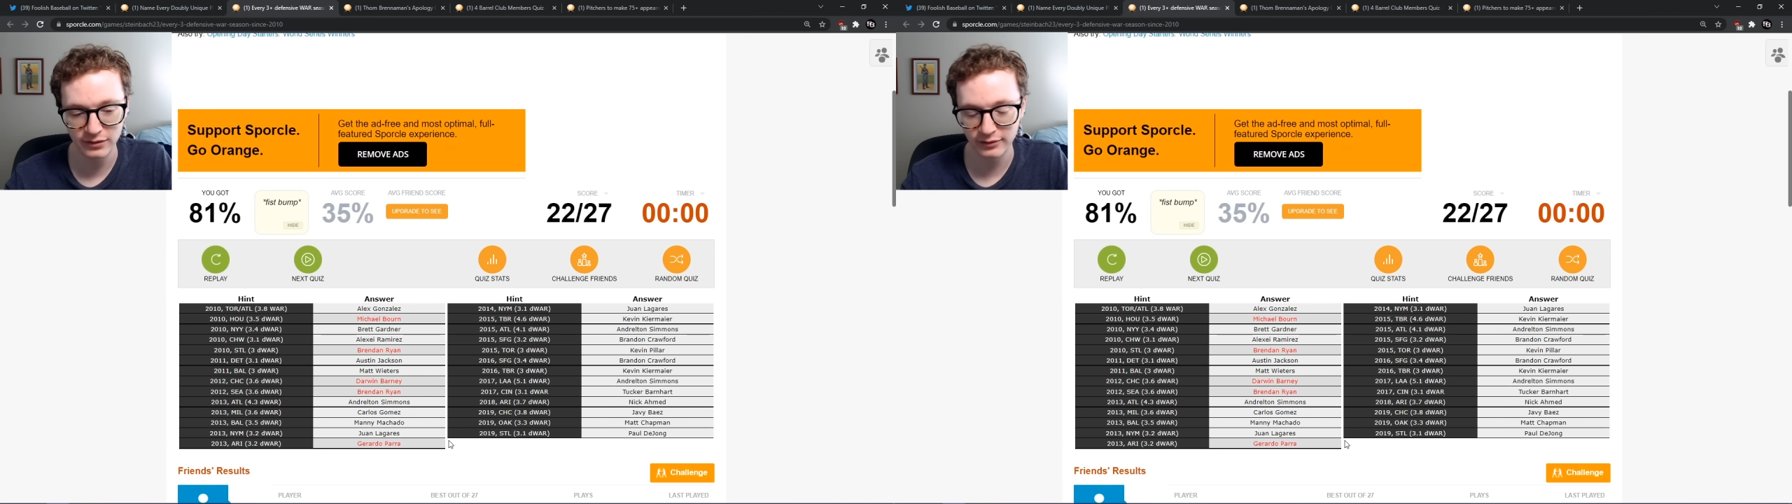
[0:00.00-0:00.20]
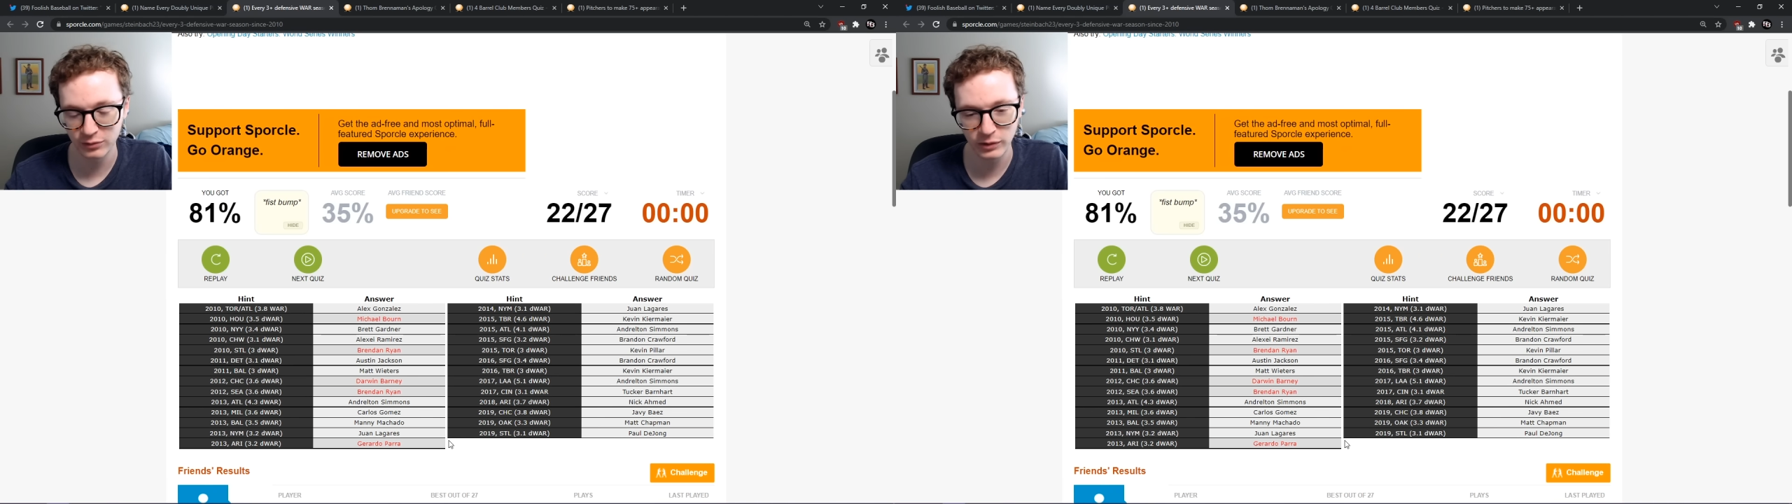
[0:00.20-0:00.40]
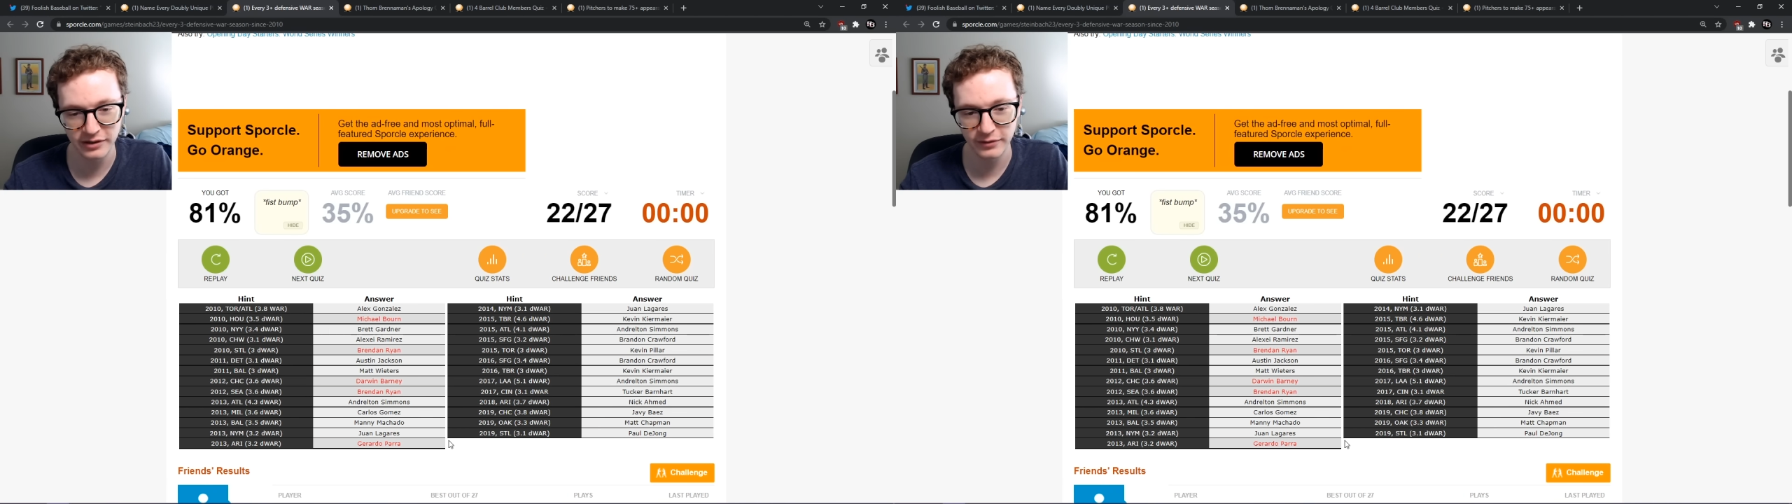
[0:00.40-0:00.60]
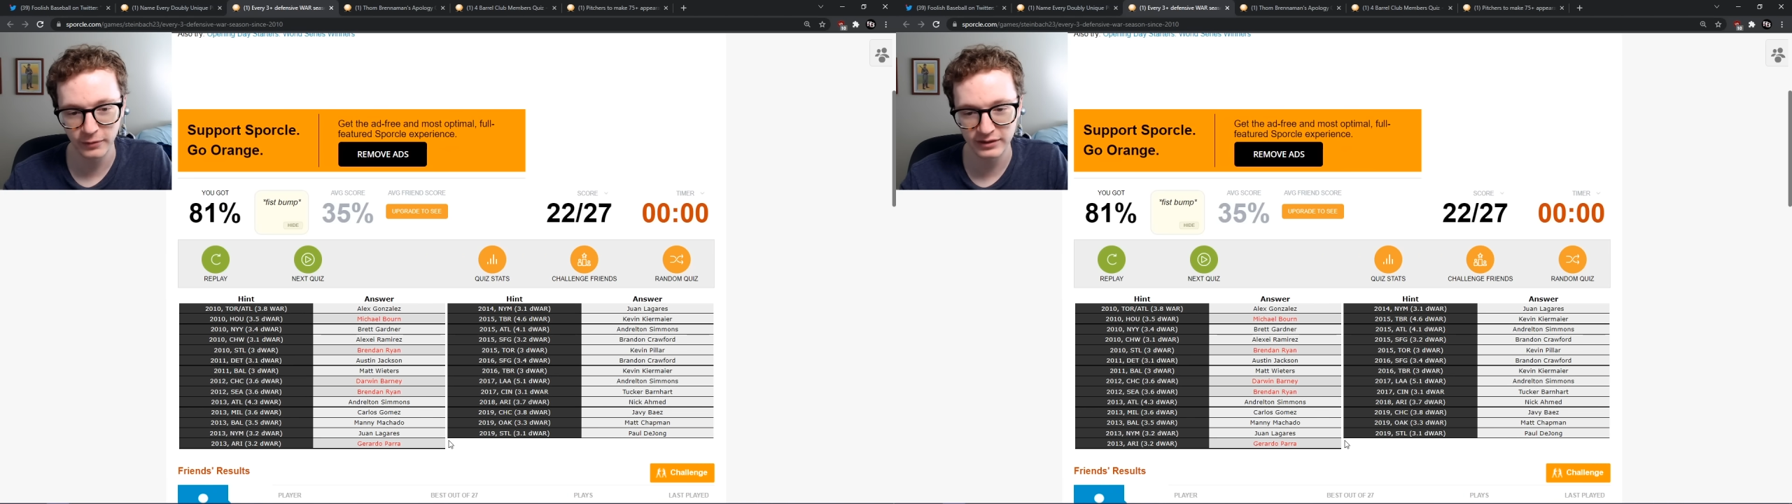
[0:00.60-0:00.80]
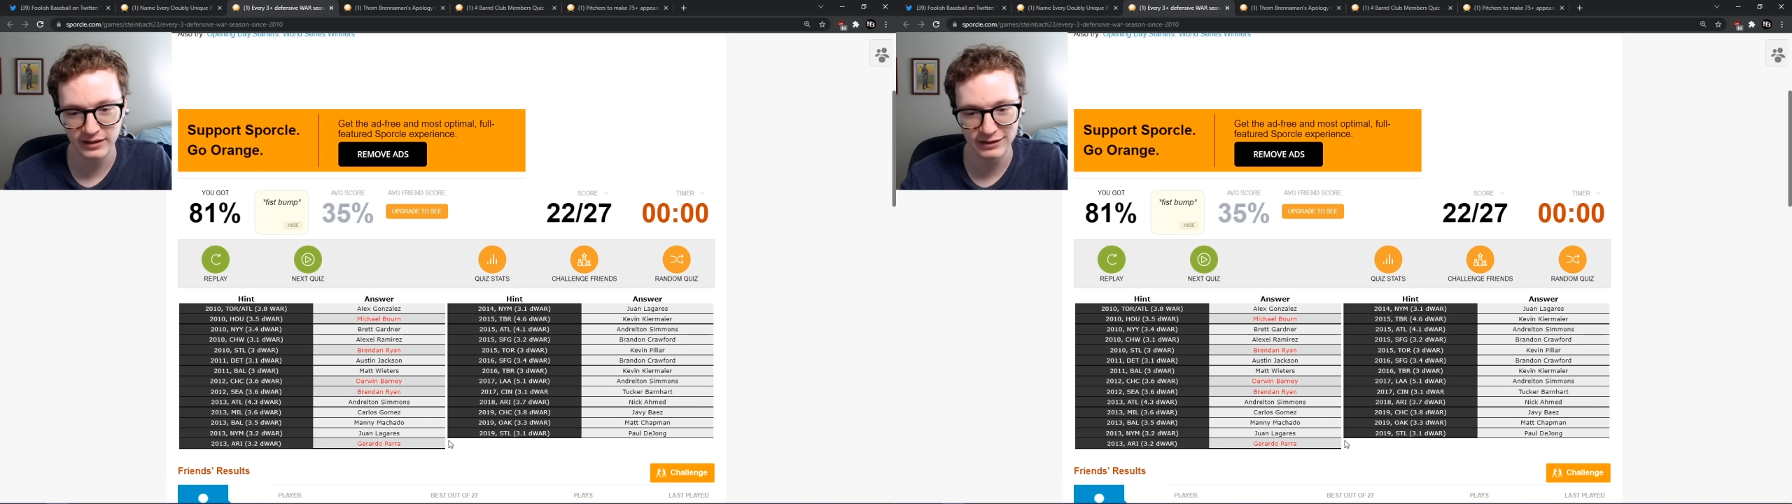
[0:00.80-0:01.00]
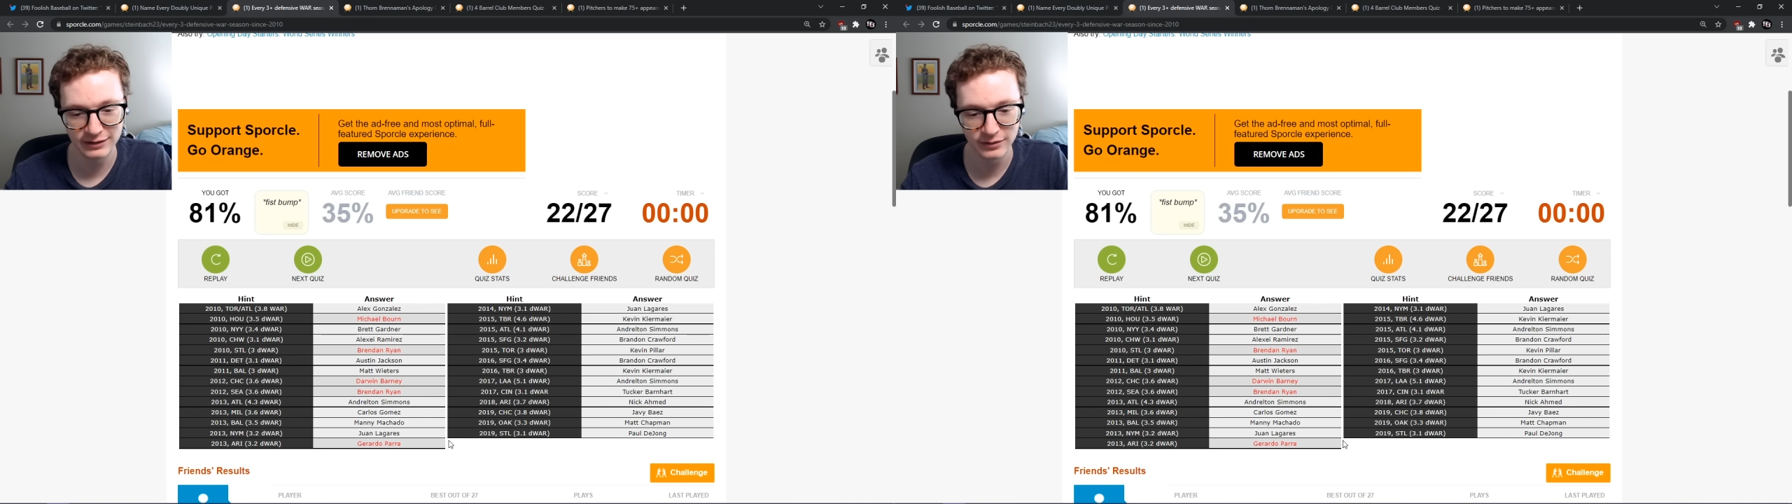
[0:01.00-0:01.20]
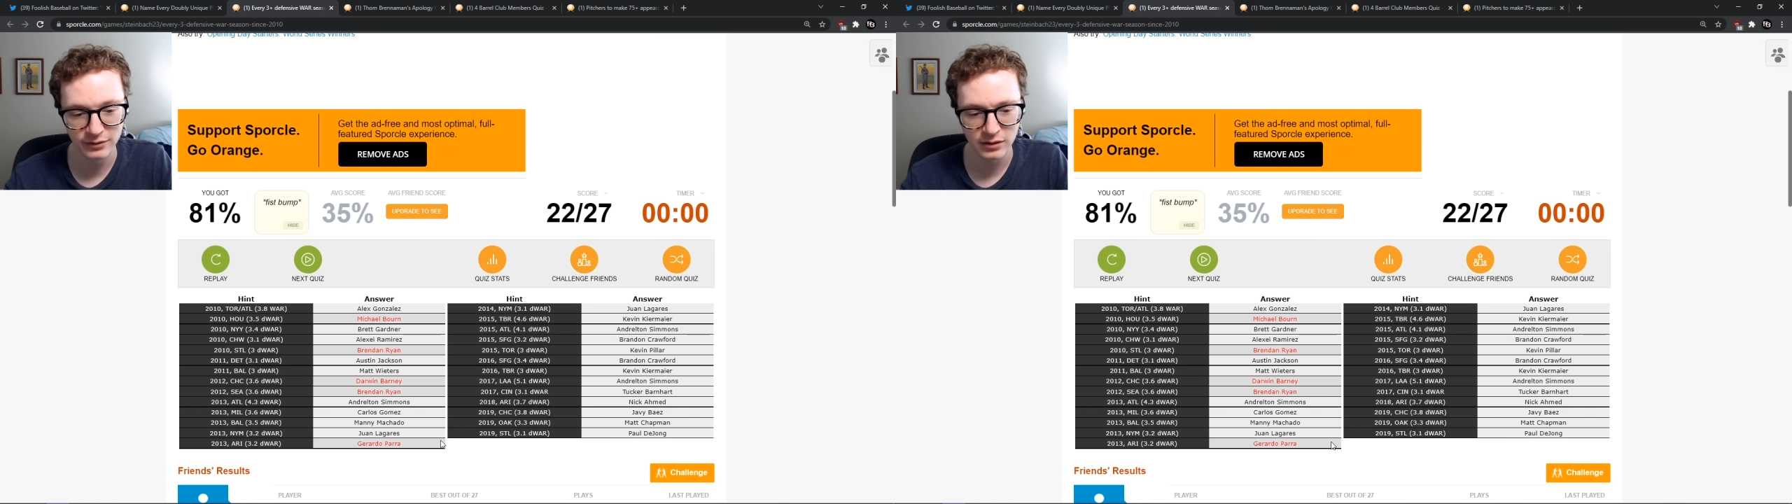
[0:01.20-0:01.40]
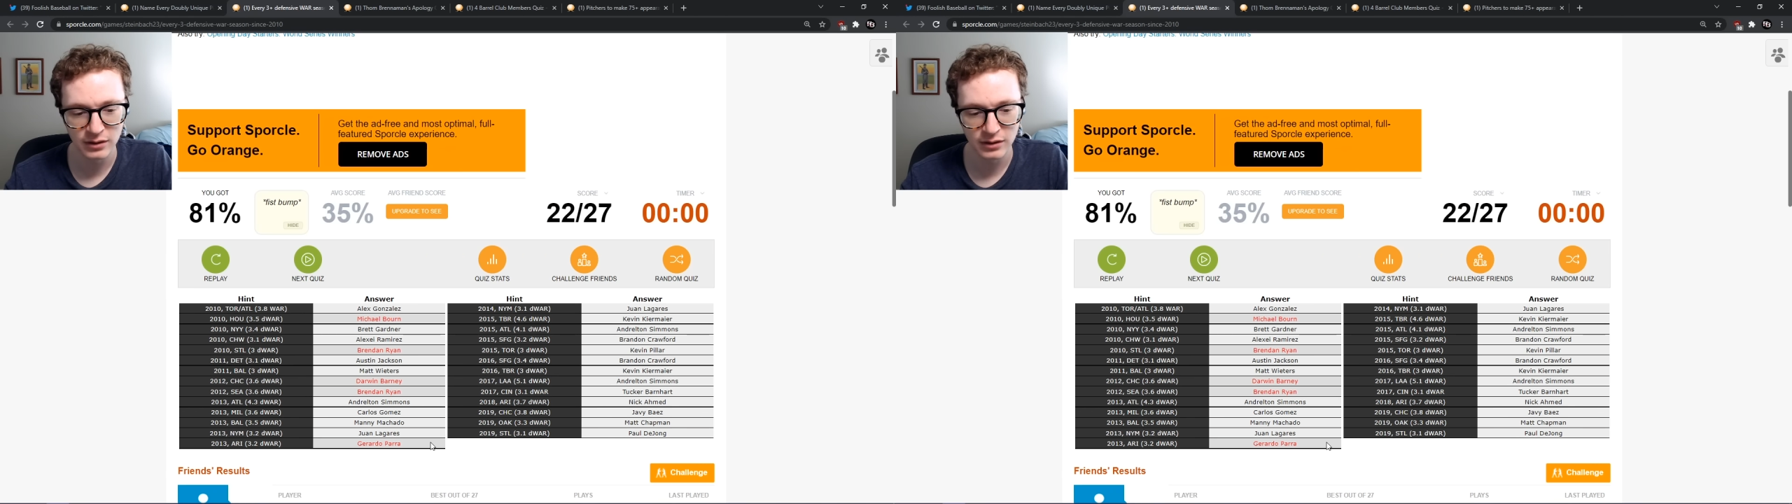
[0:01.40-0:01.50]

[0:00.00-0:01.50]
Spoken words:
on the 2013